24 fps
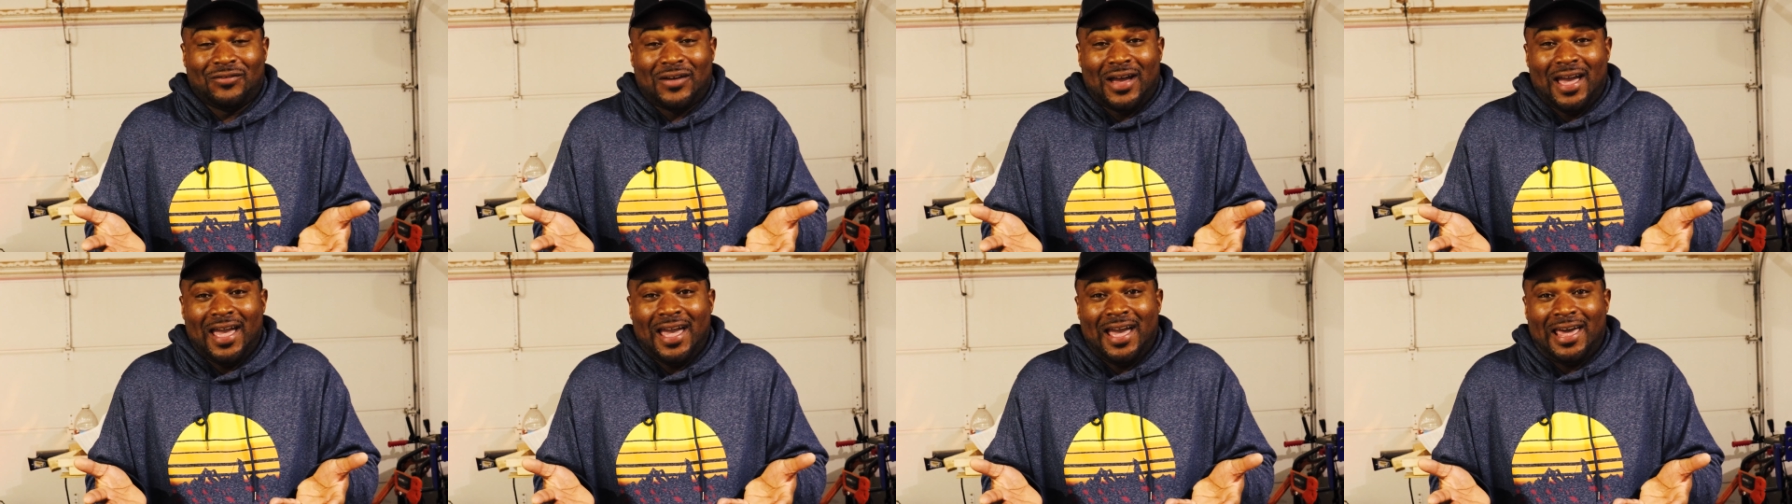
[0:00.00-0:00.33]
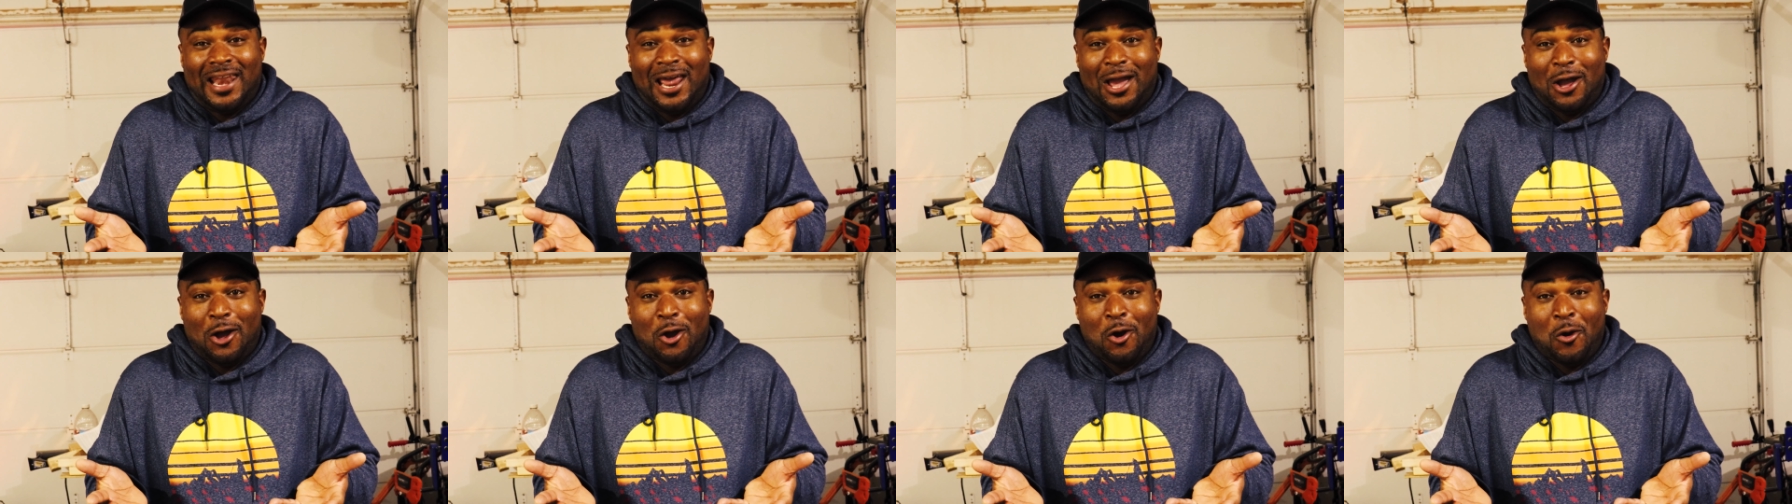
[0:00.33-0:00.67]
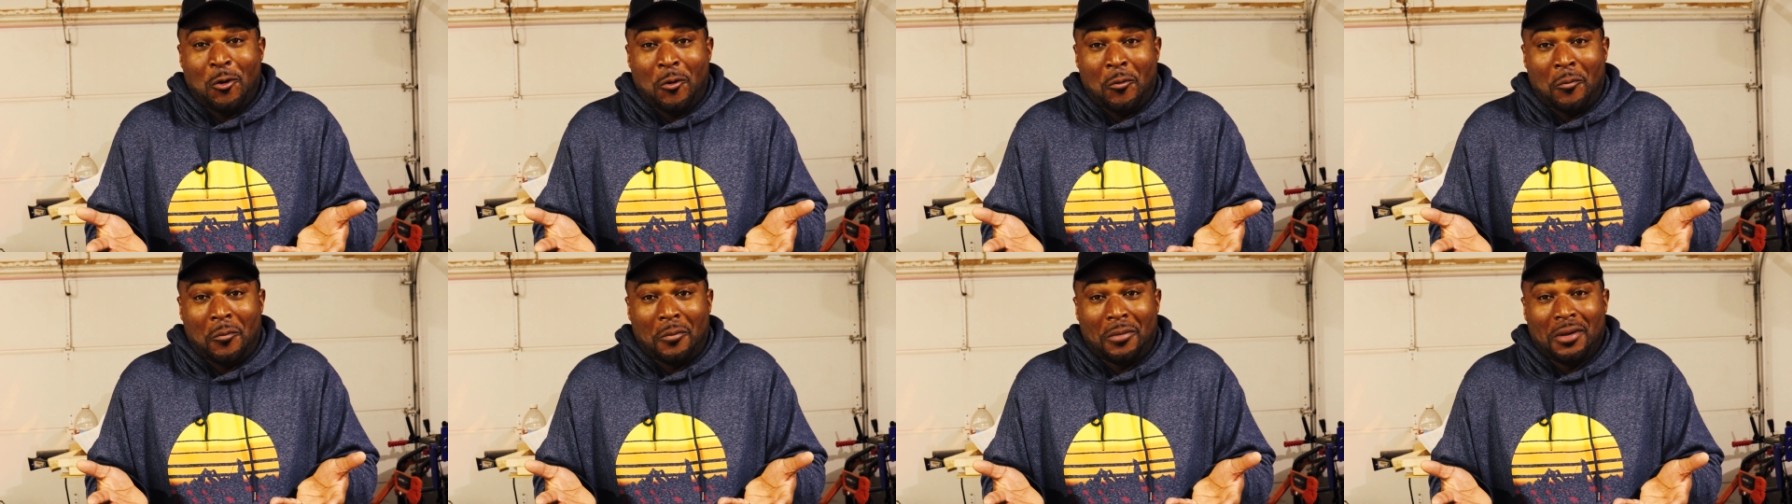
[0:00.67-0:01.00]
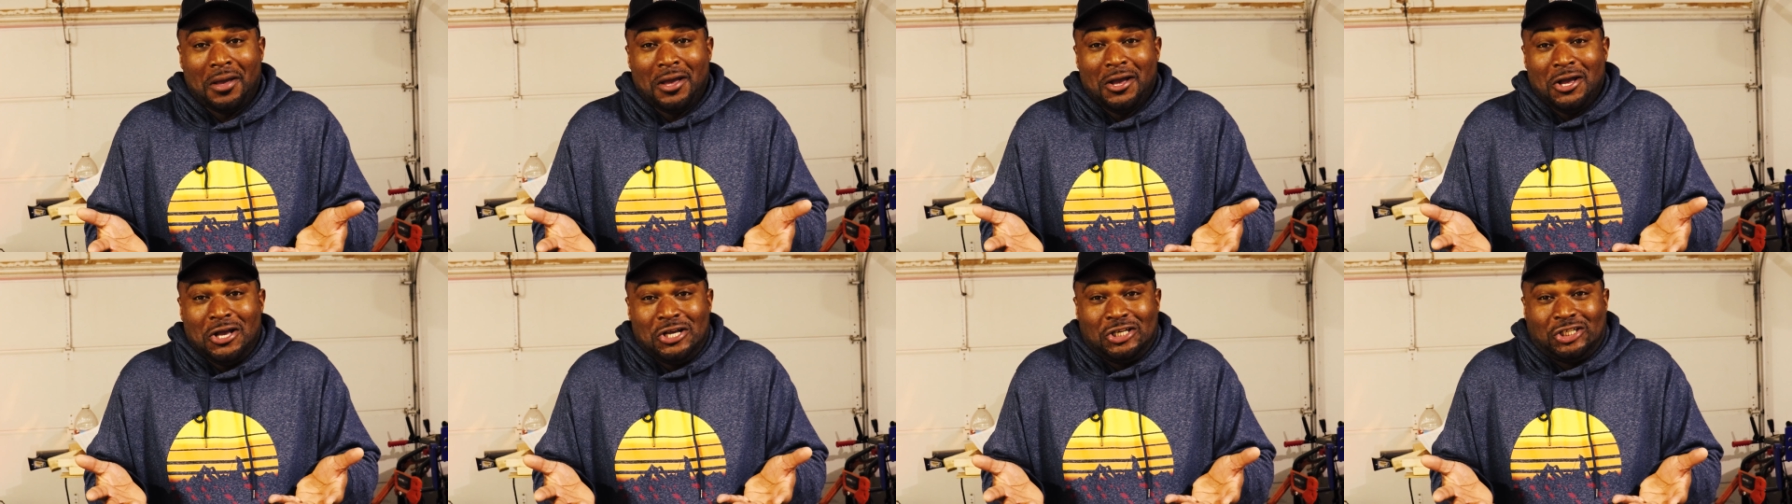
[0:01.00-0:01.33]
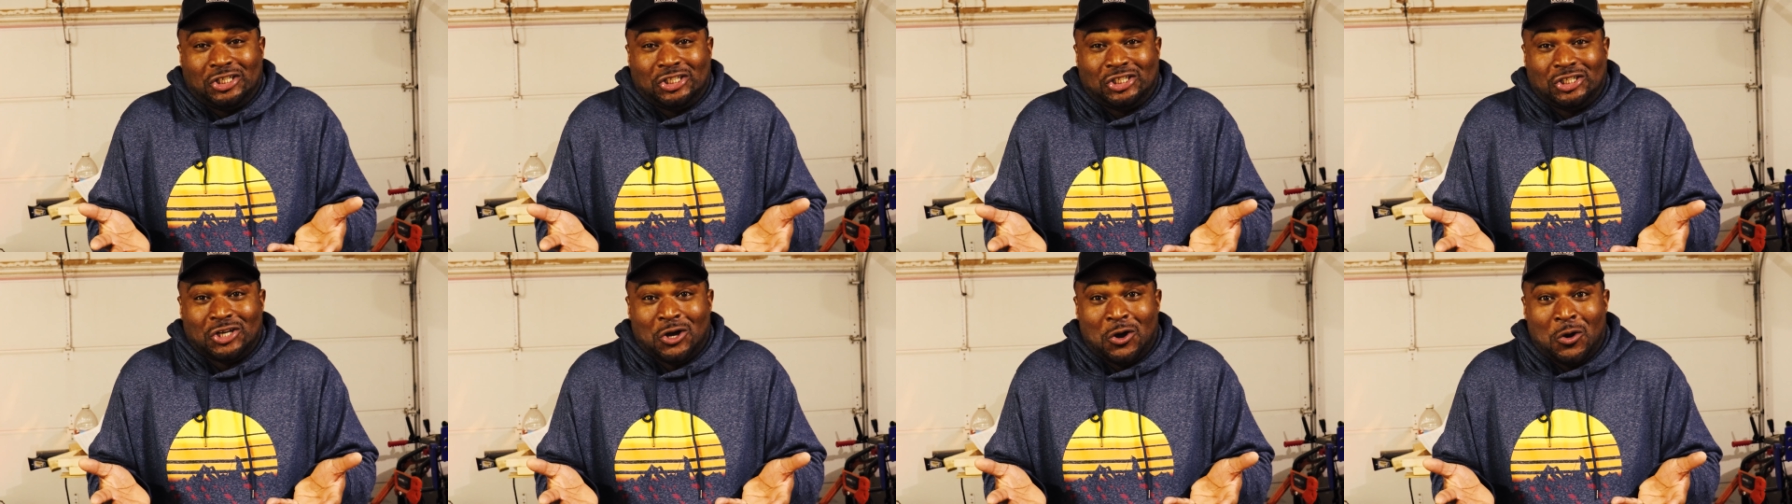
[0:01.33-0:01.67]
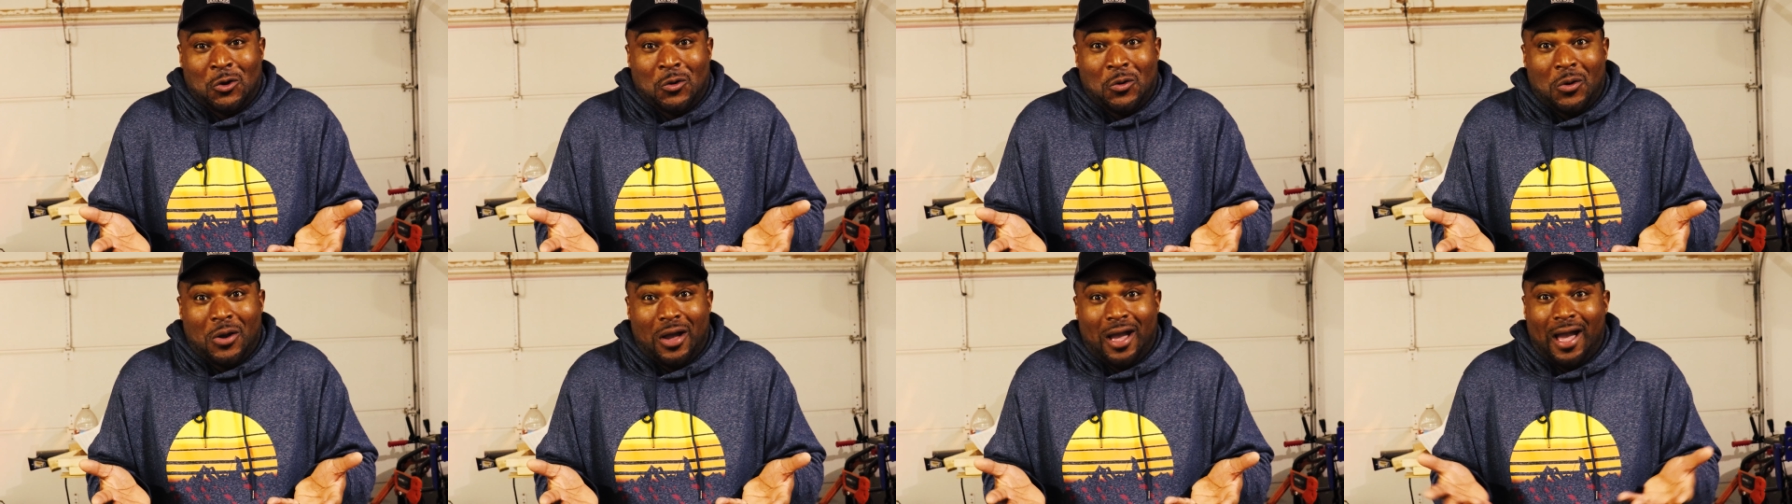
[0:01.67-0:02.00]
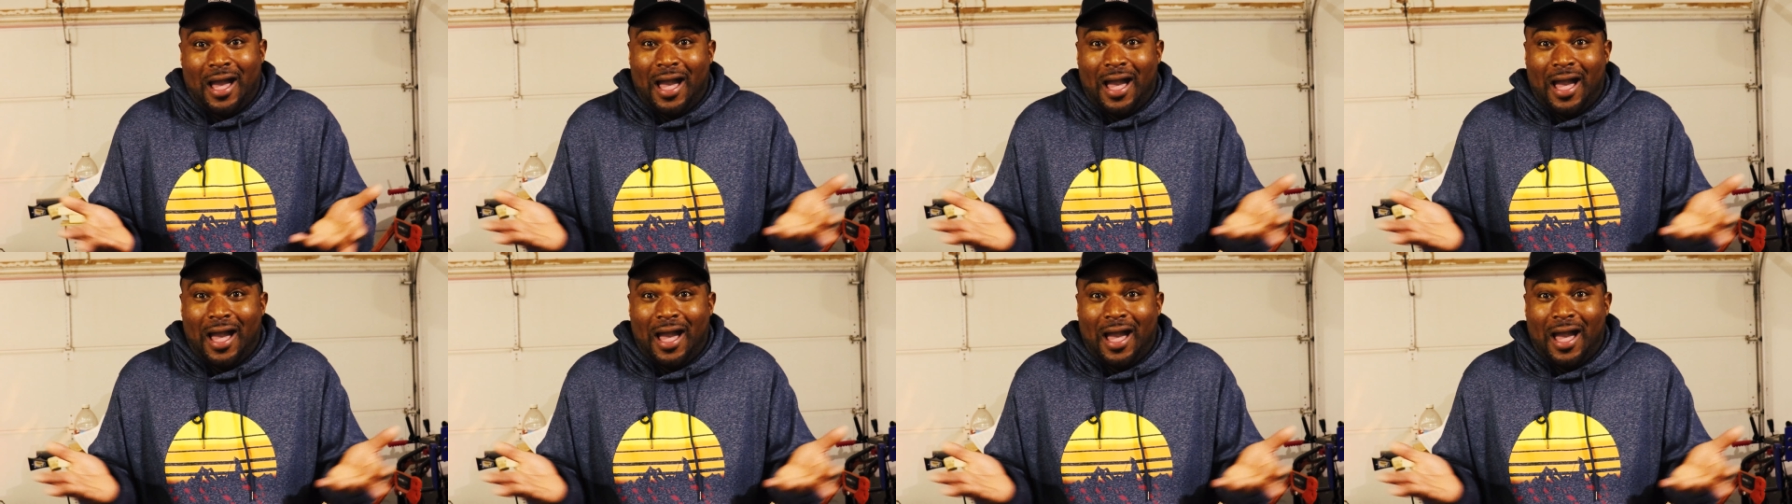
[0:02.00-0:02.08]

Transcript: I had at home. So